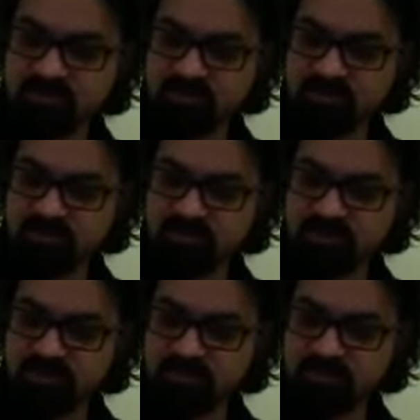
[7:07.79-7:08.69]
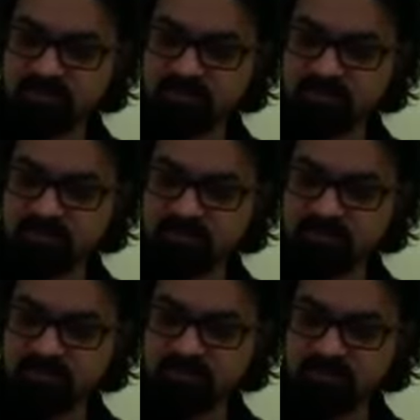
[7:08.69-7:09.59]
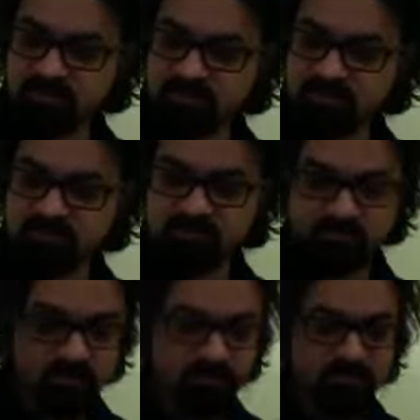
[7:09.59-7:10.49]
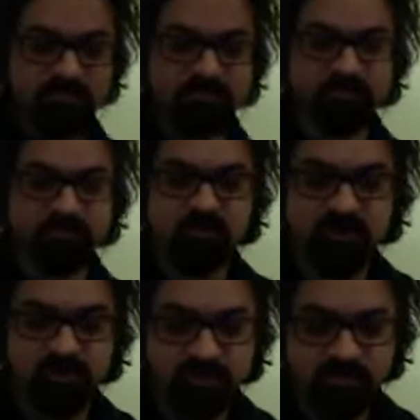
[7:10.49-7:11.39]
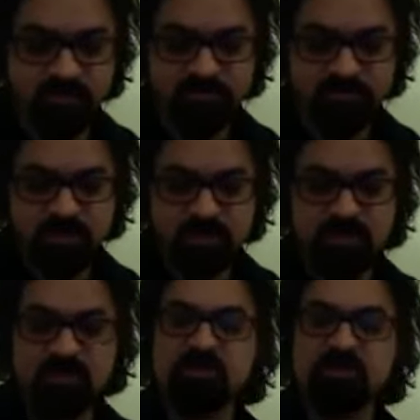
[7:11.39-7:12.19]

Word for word: uh, atheist and you know one of the proponents of new atheism he,